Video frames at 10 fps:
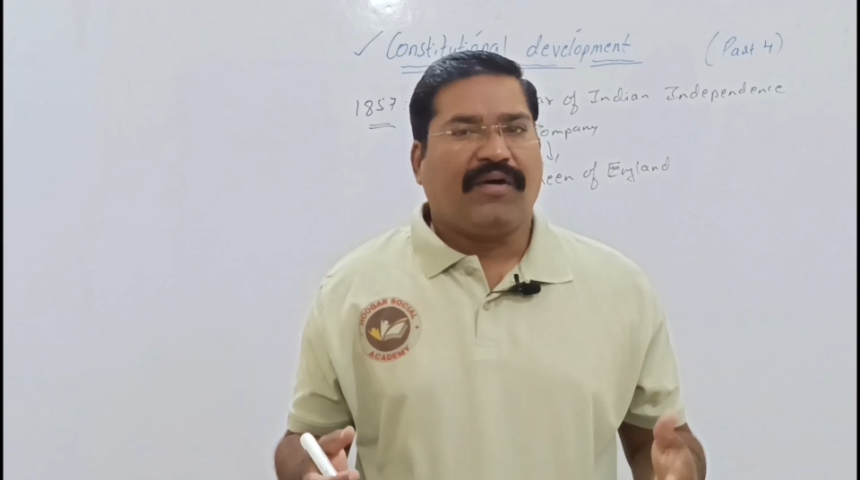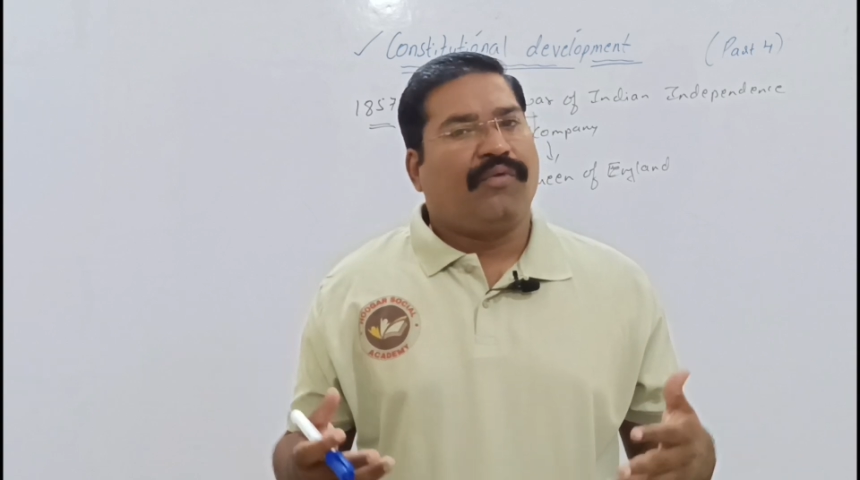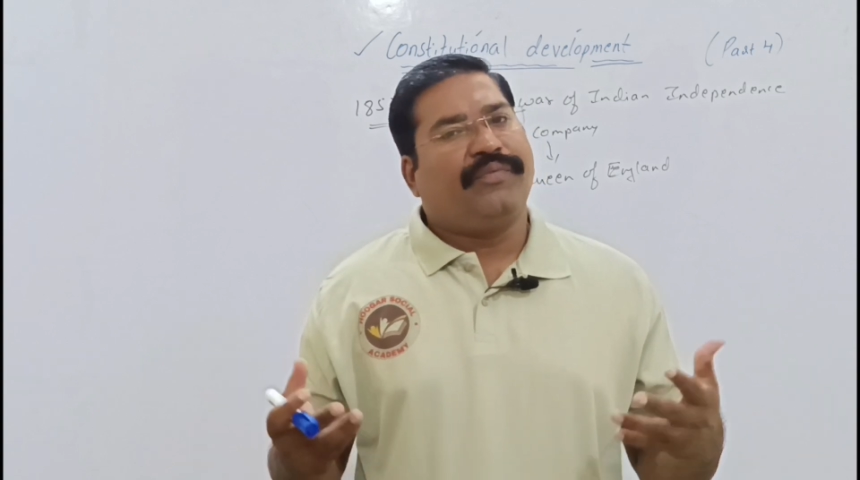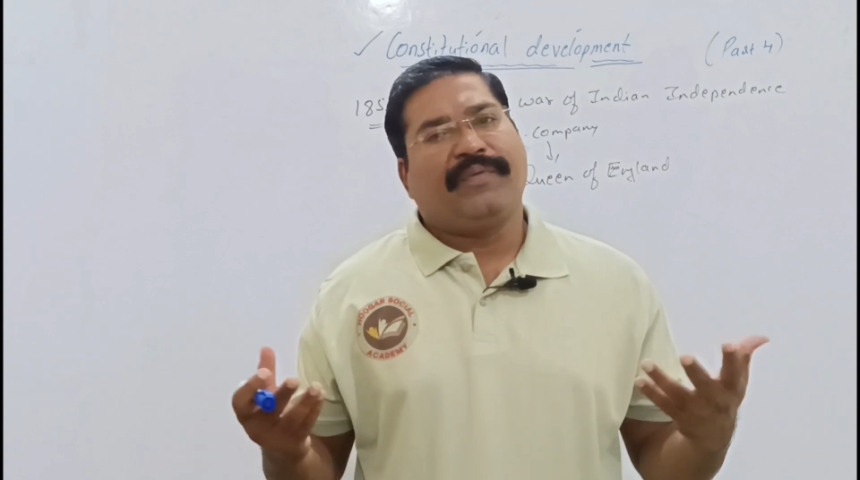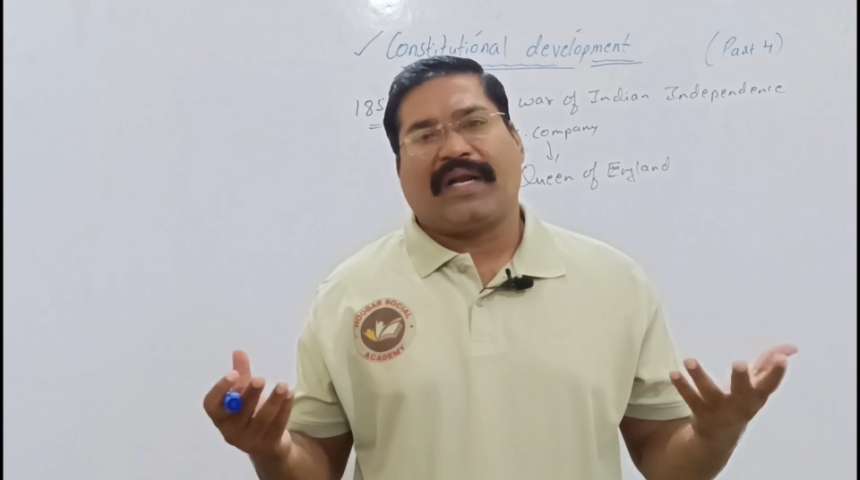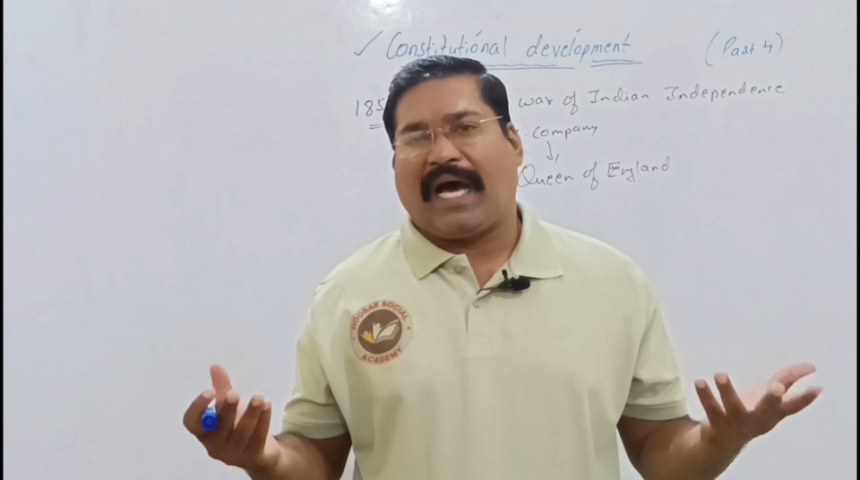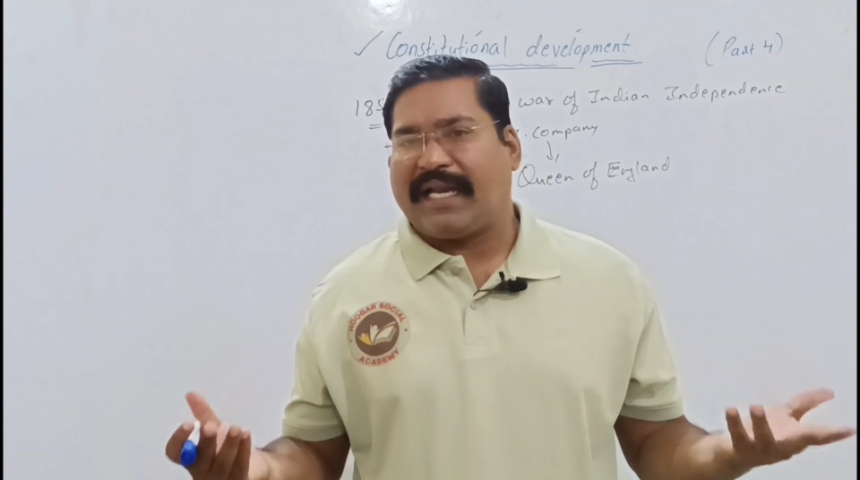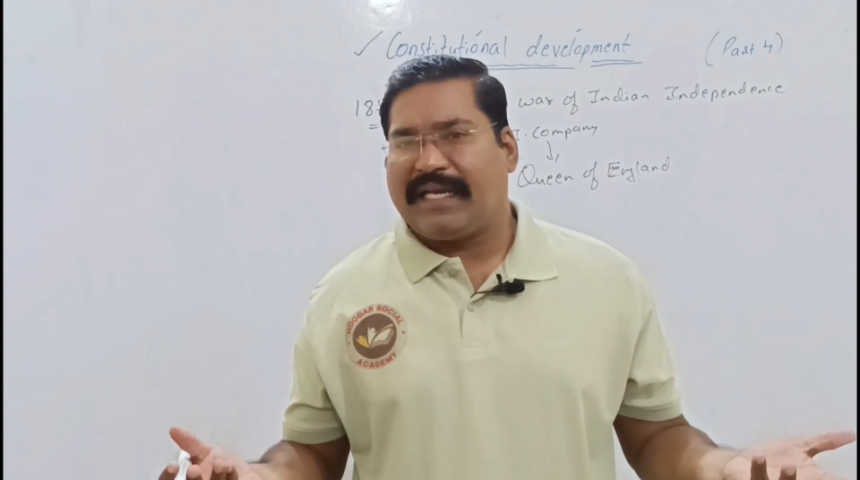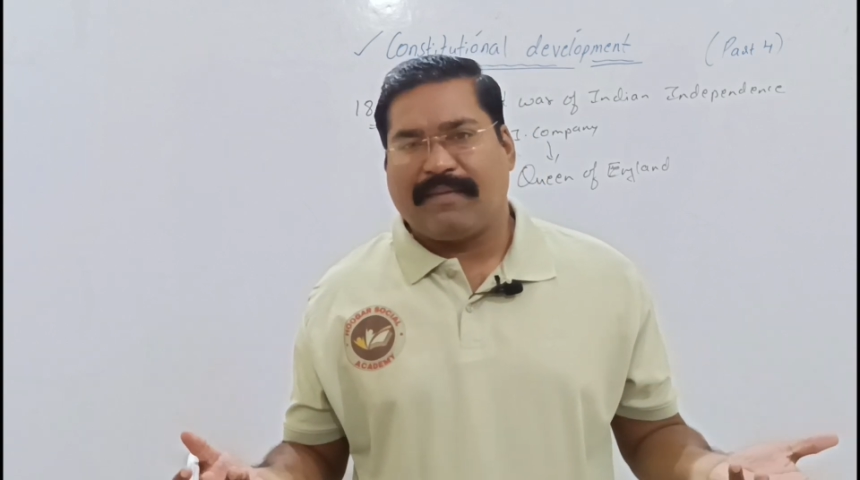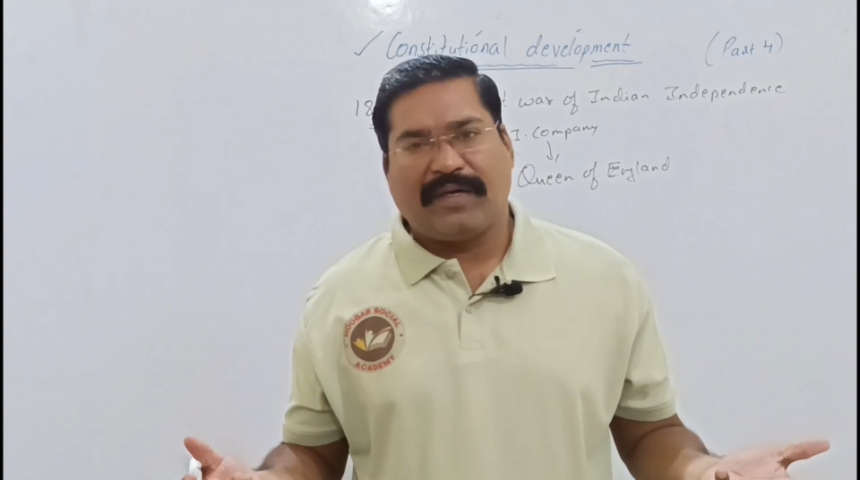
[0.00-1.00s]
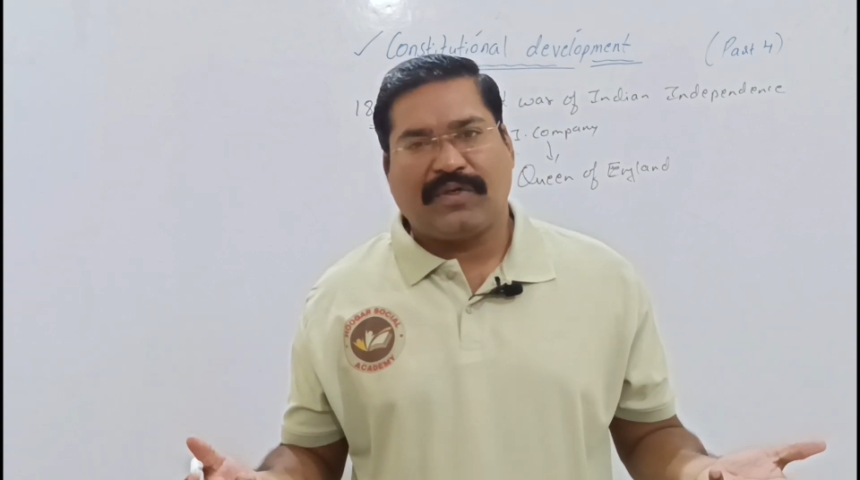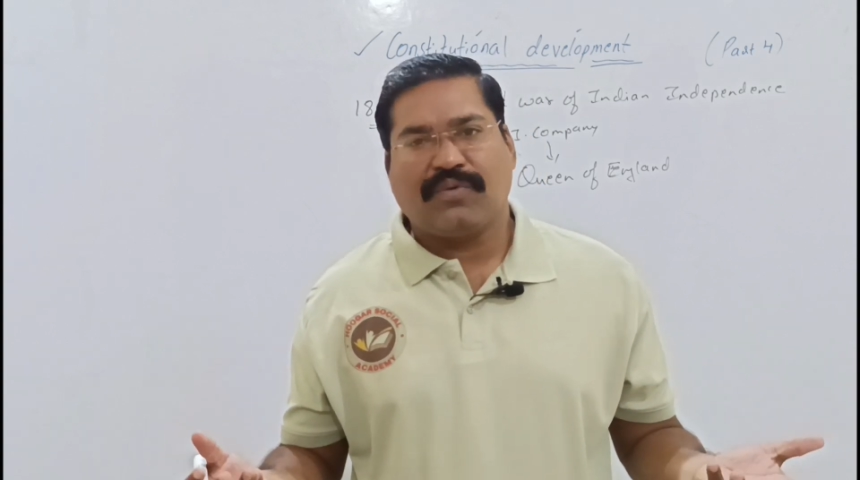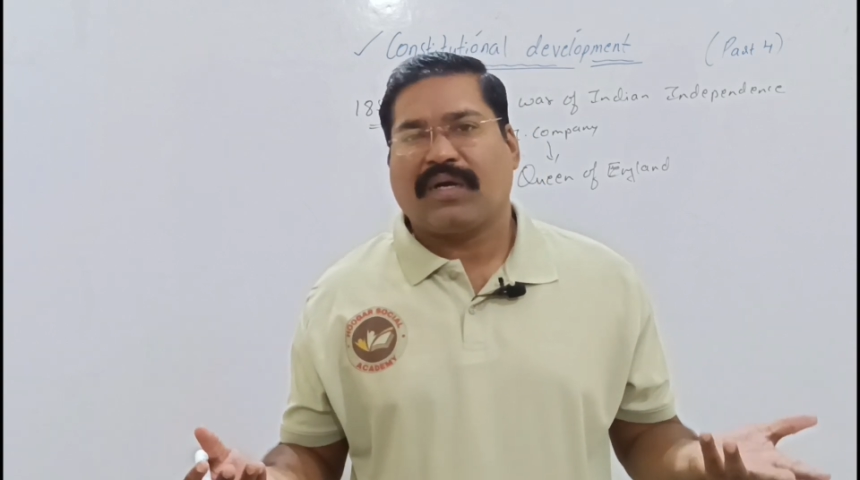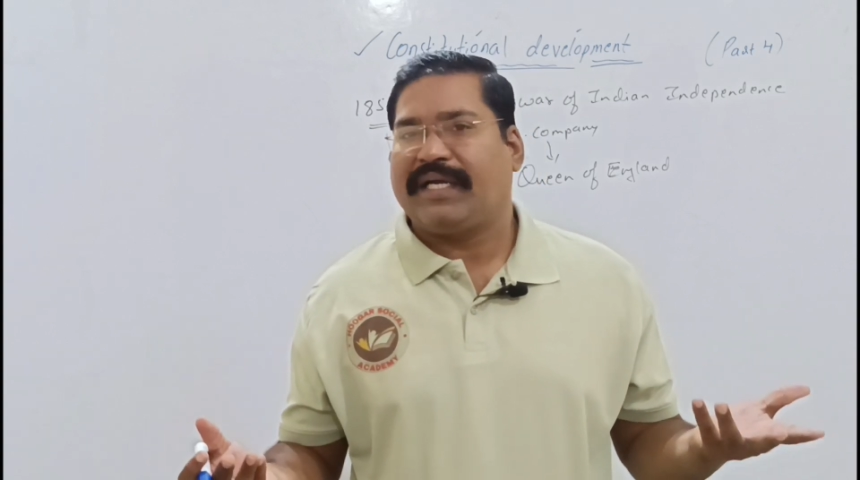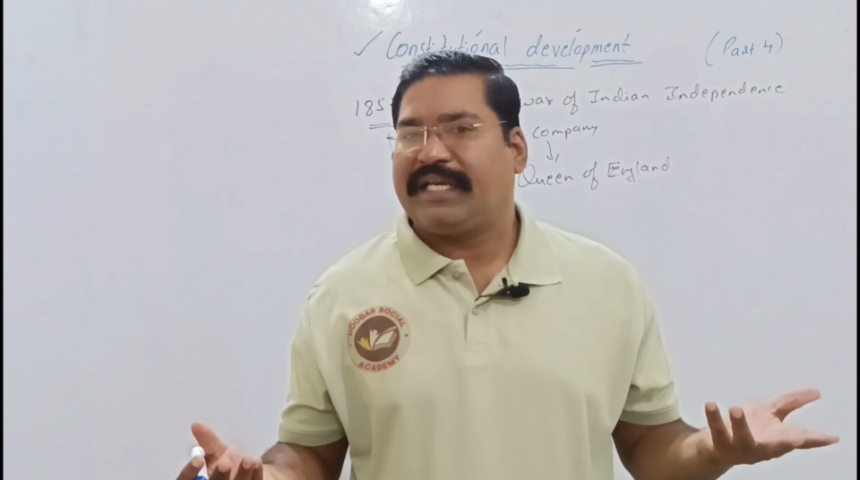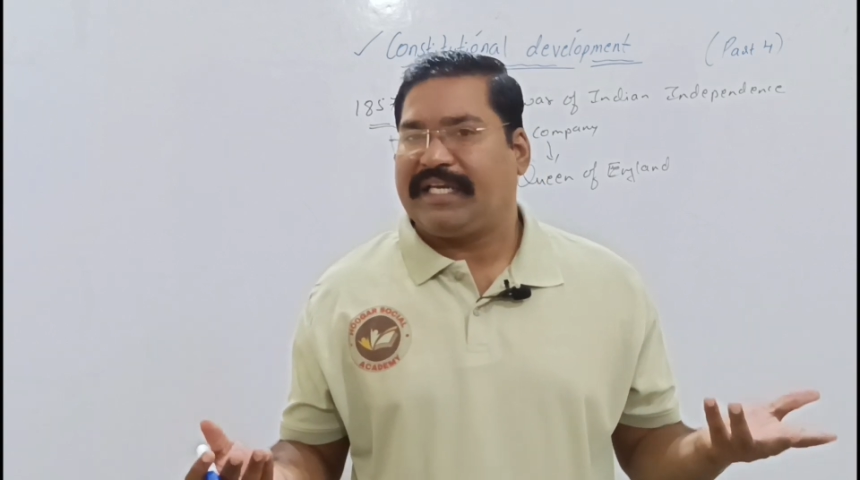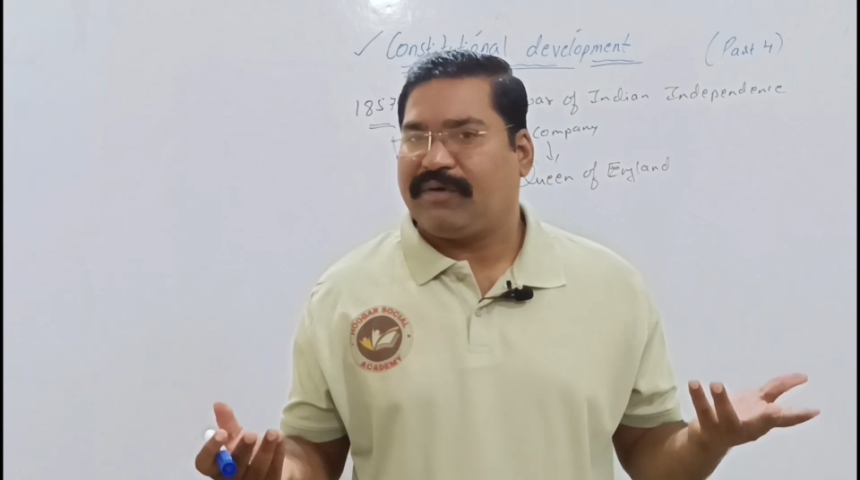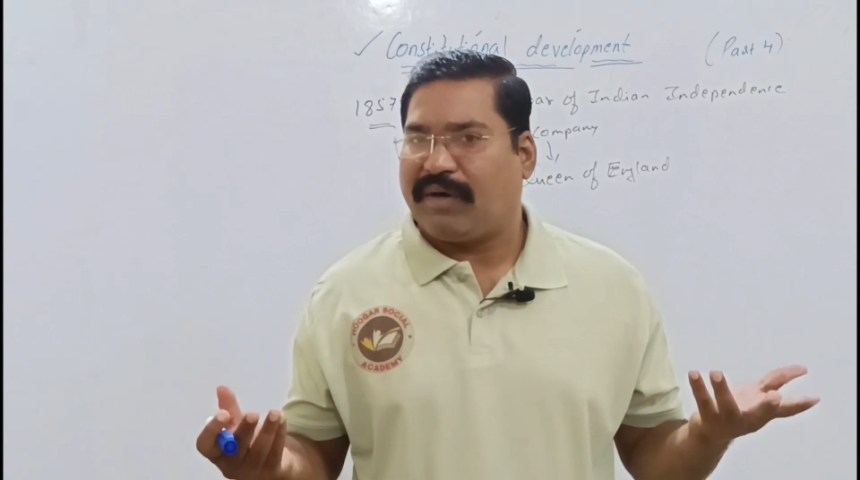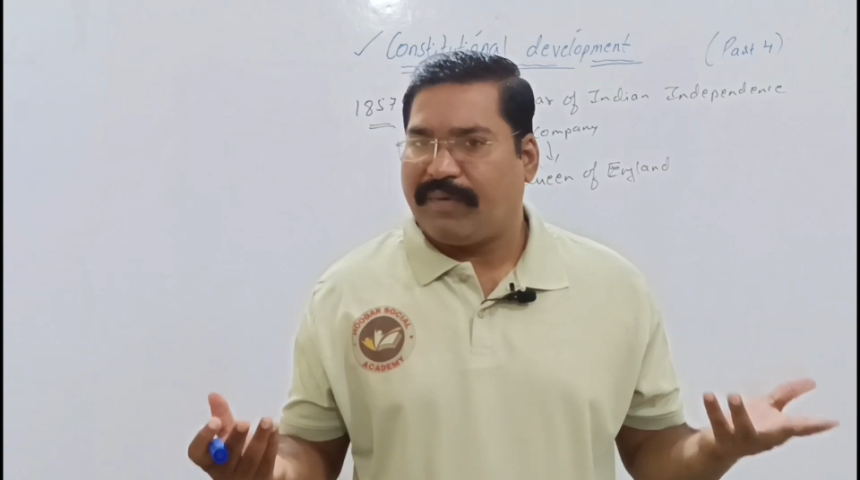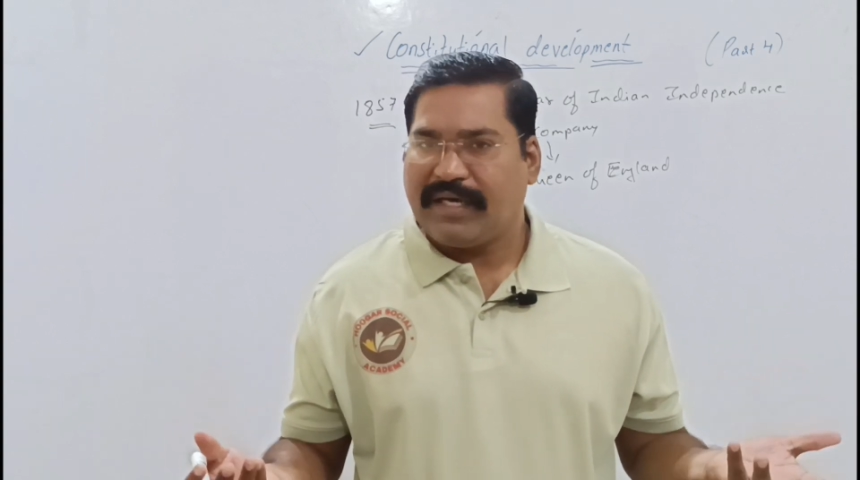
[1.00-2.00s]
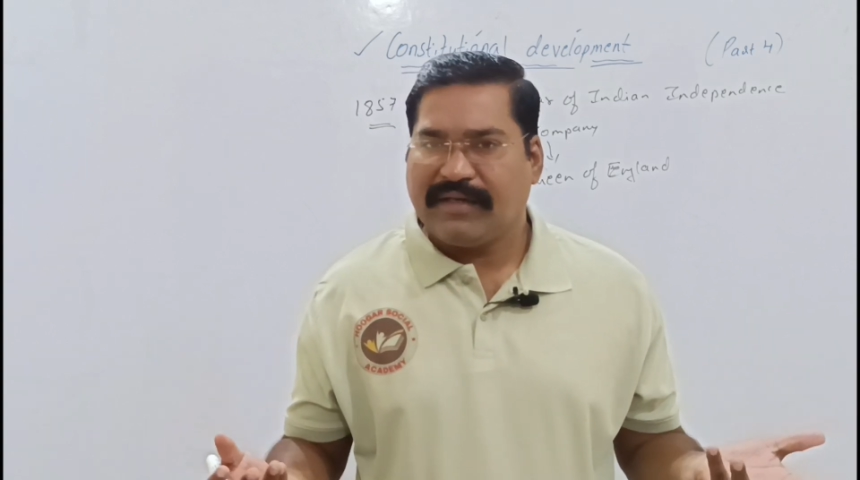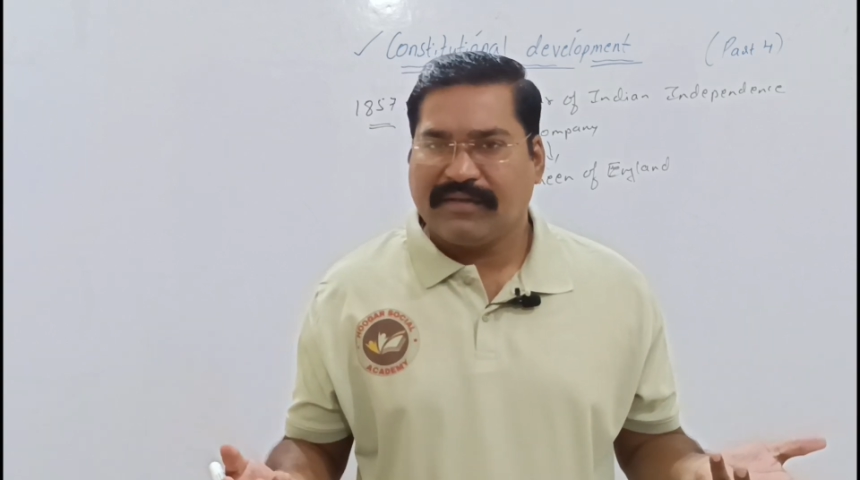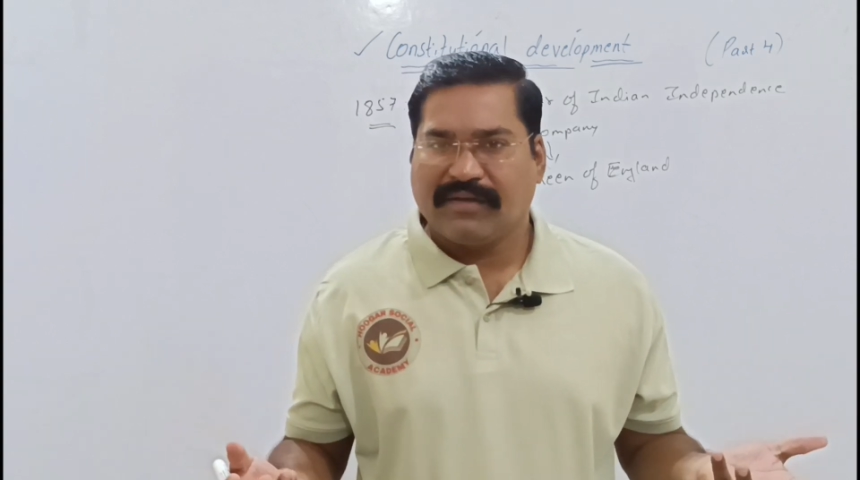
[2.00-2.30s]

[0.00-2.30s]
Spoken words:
we were unable to continue our